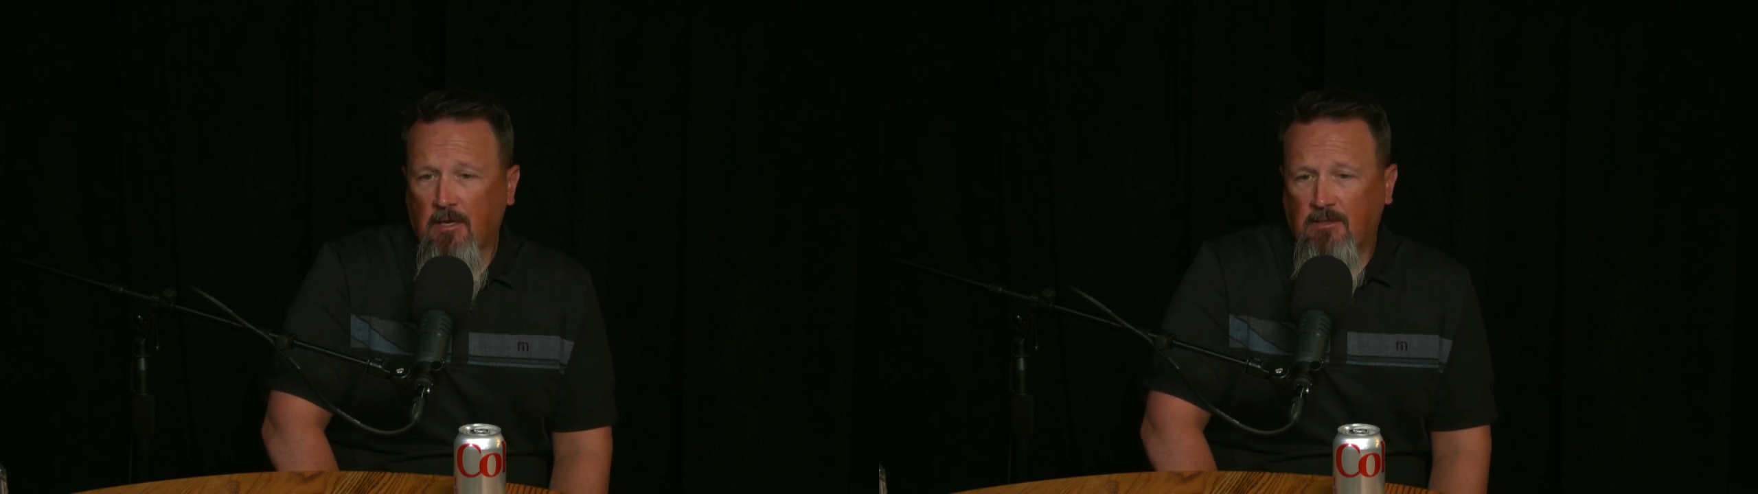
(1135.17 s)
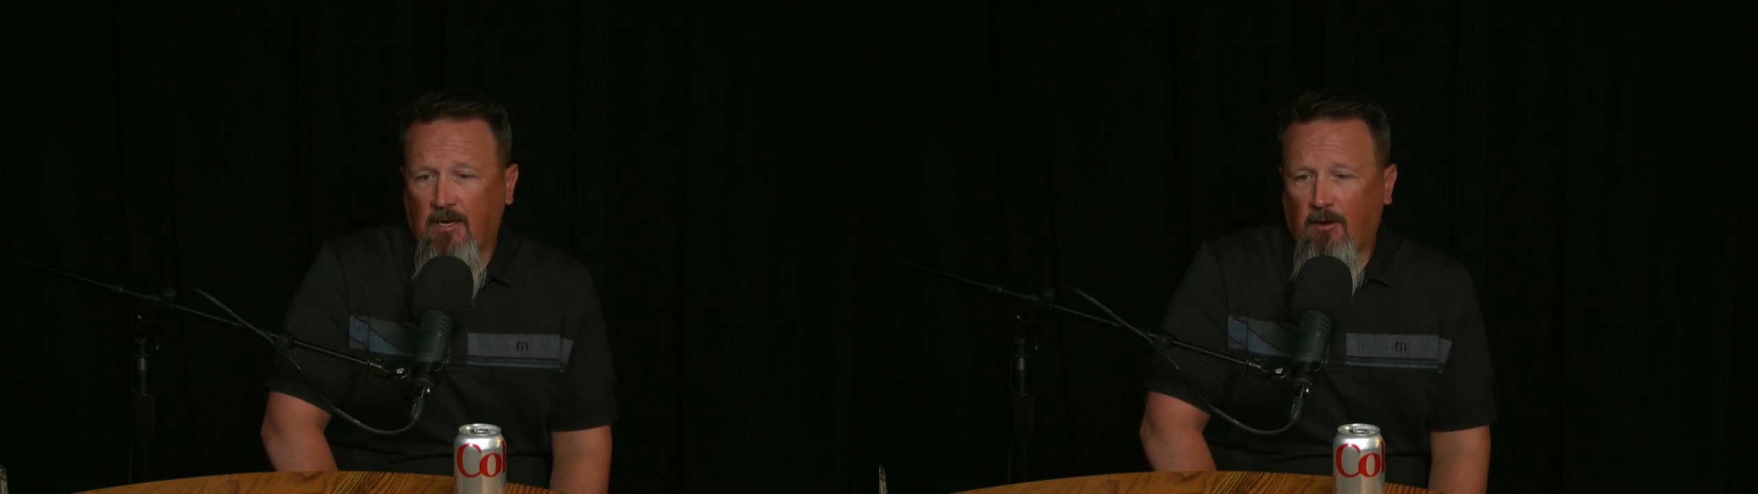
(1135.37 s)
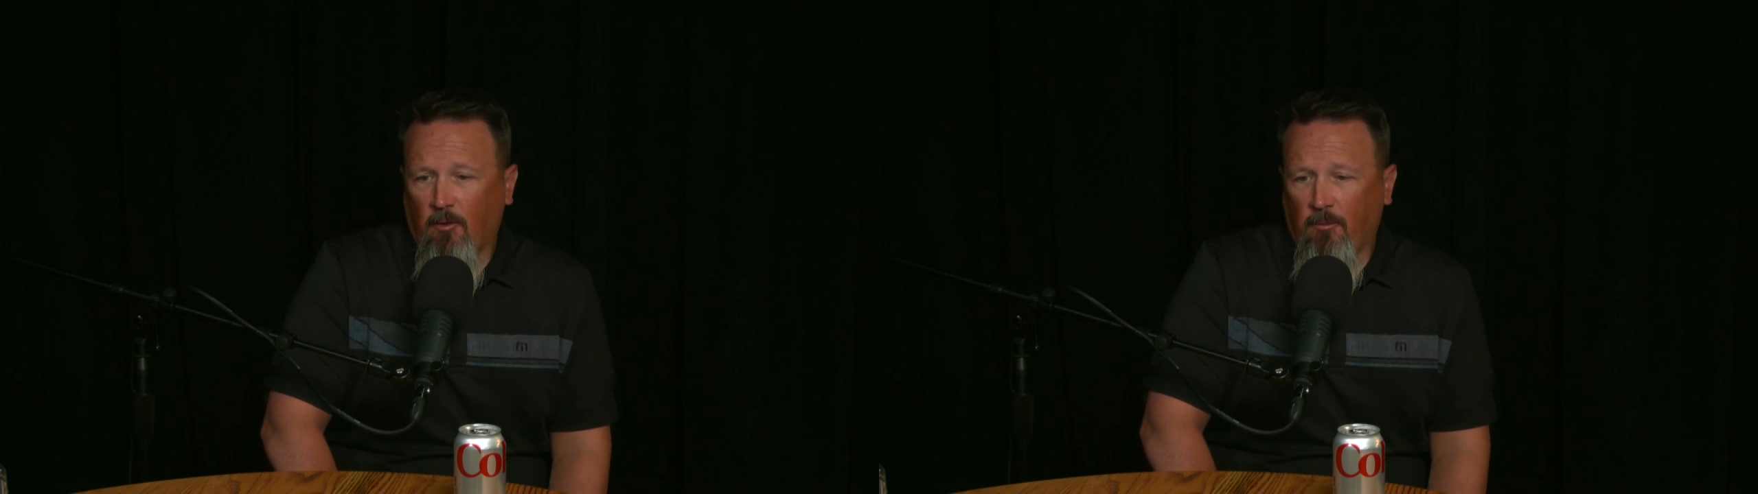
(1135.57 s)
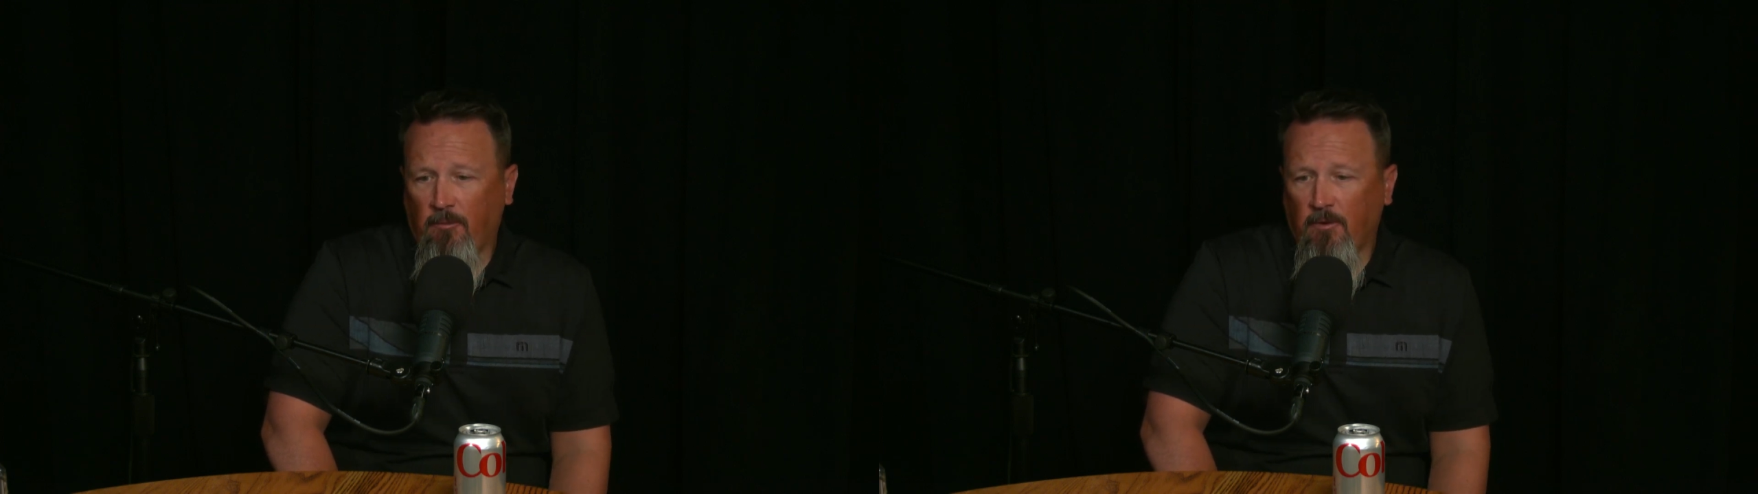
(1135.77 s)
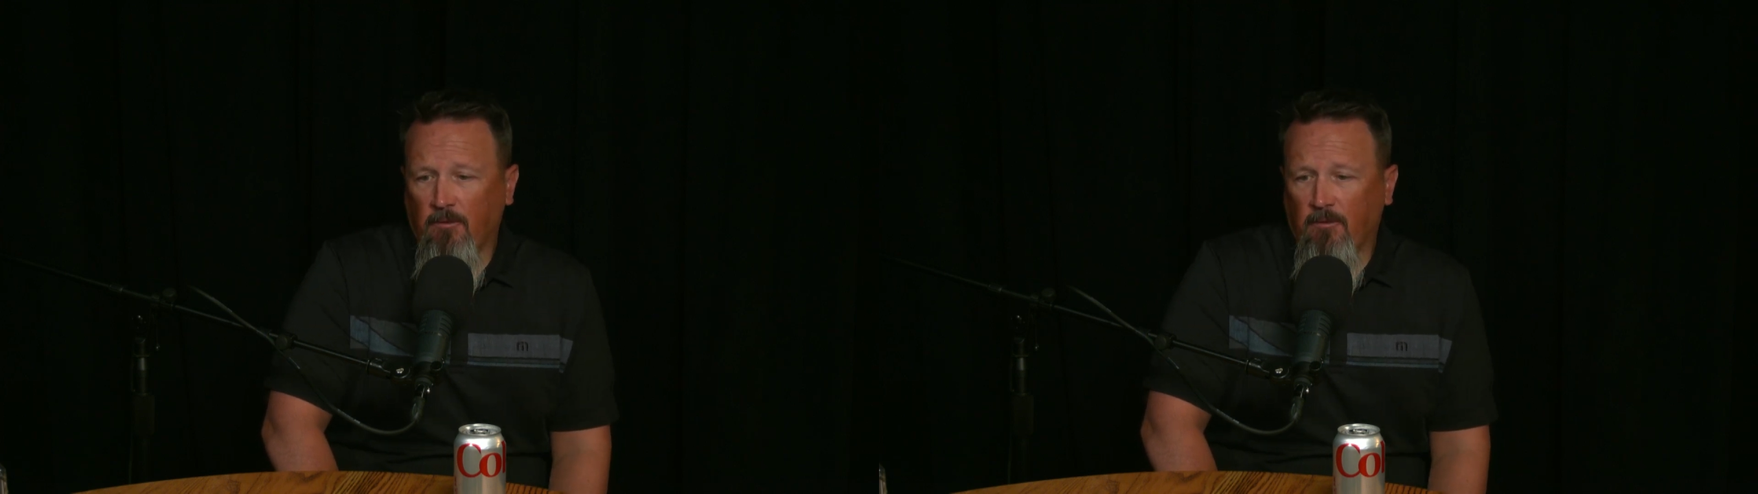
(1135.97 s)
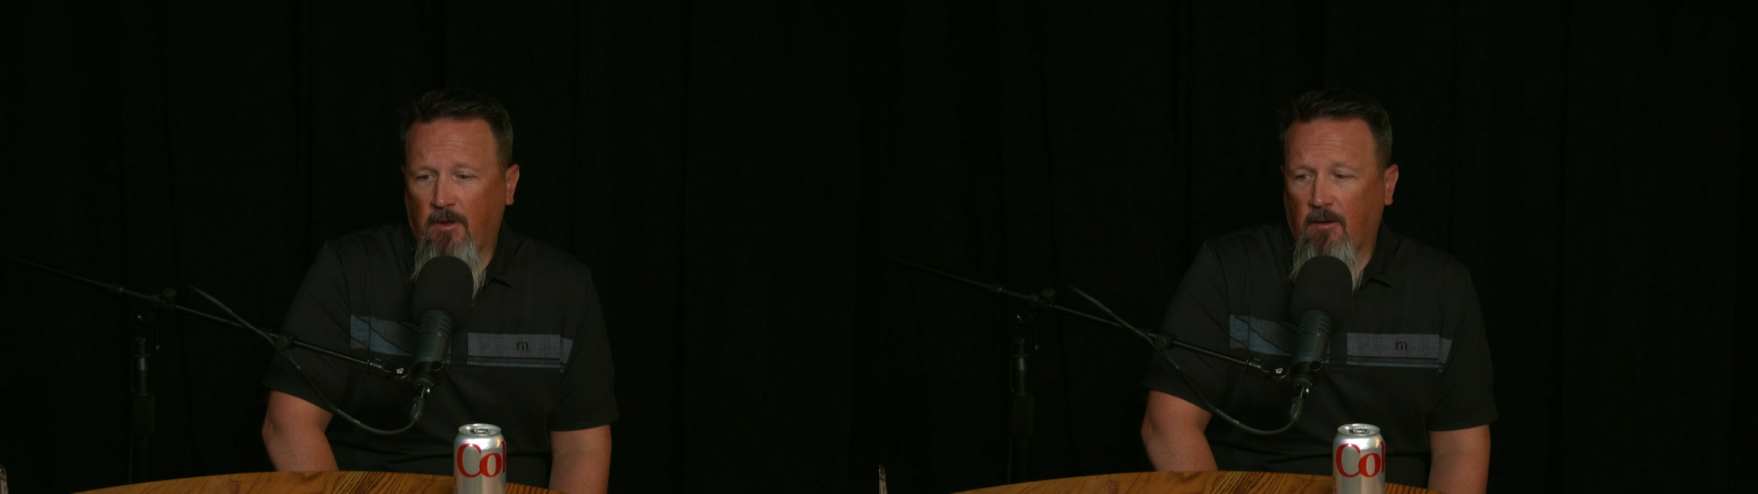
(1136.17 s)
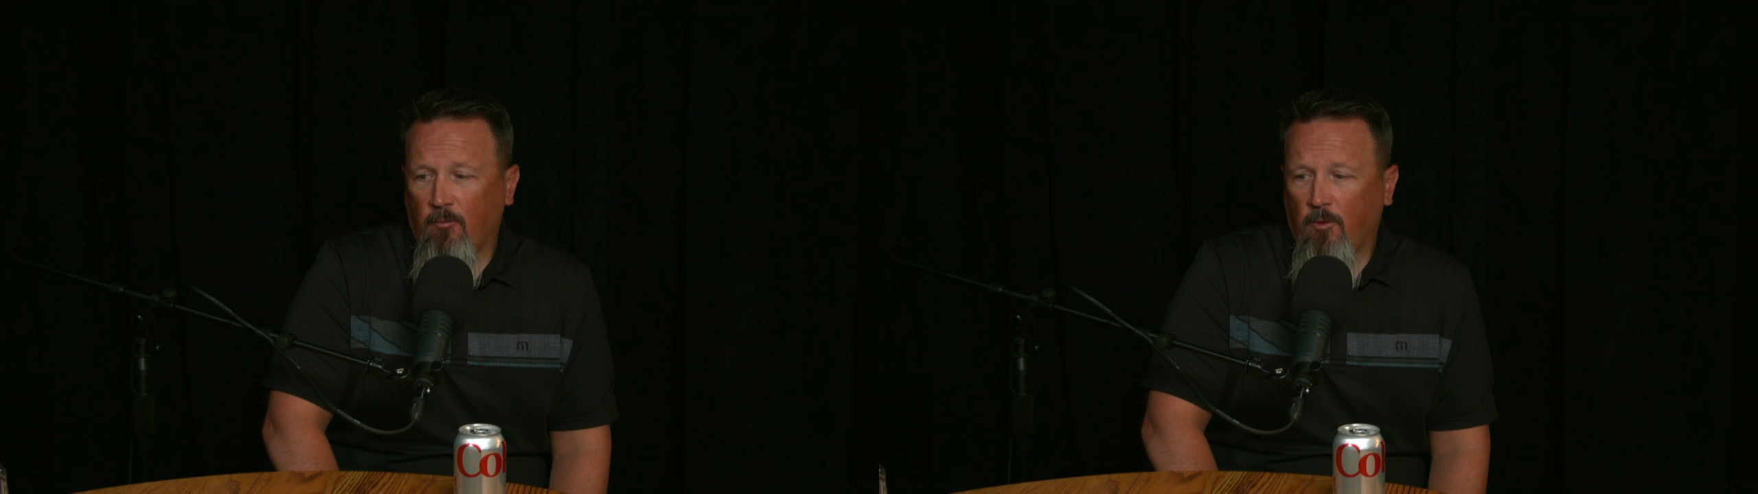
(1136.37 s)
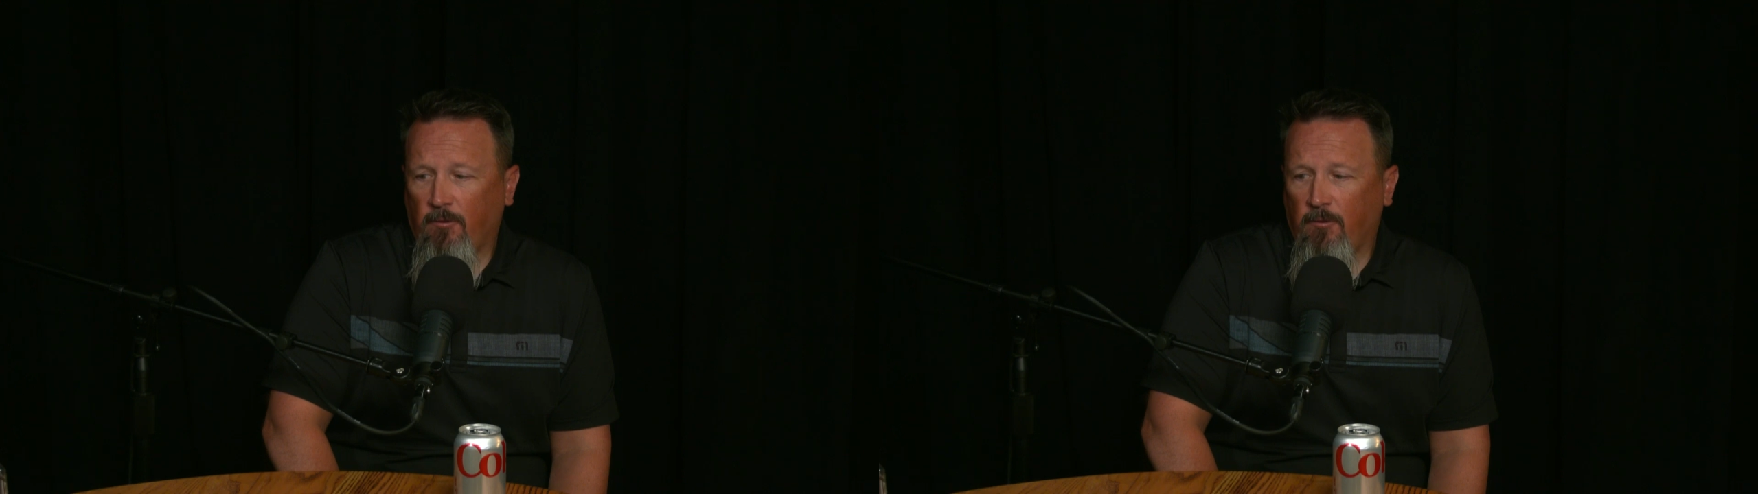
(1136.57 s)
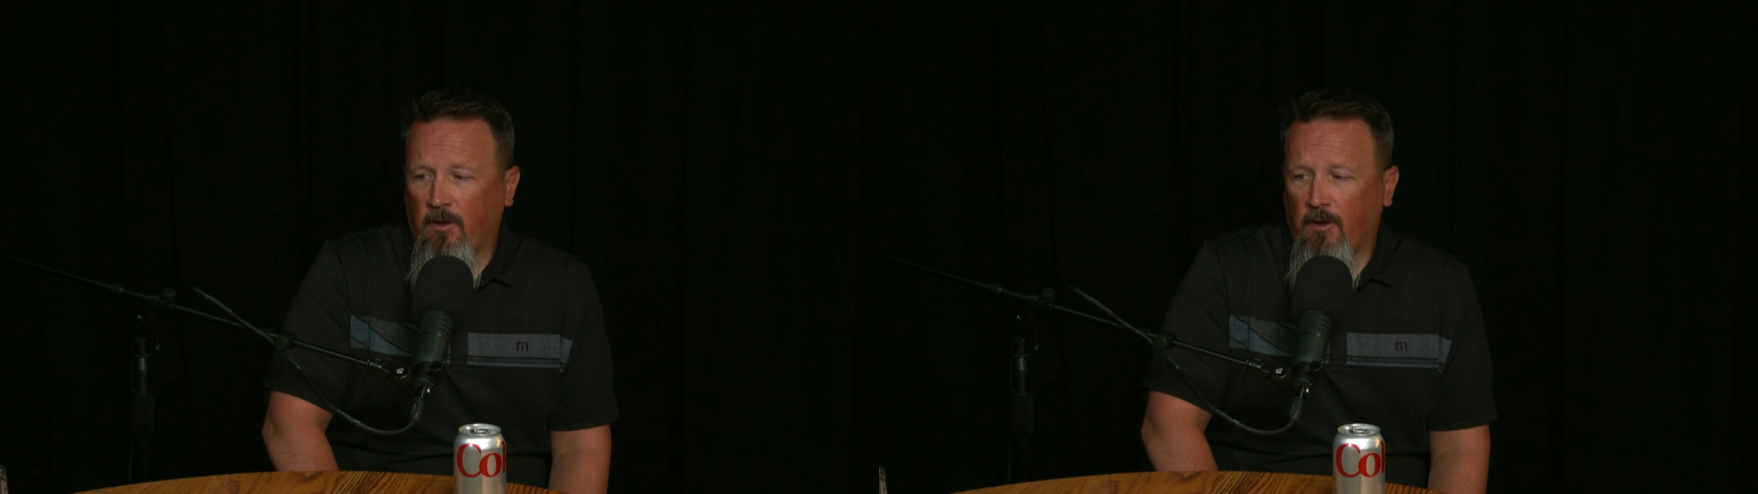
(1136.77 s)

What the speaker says: to help them with,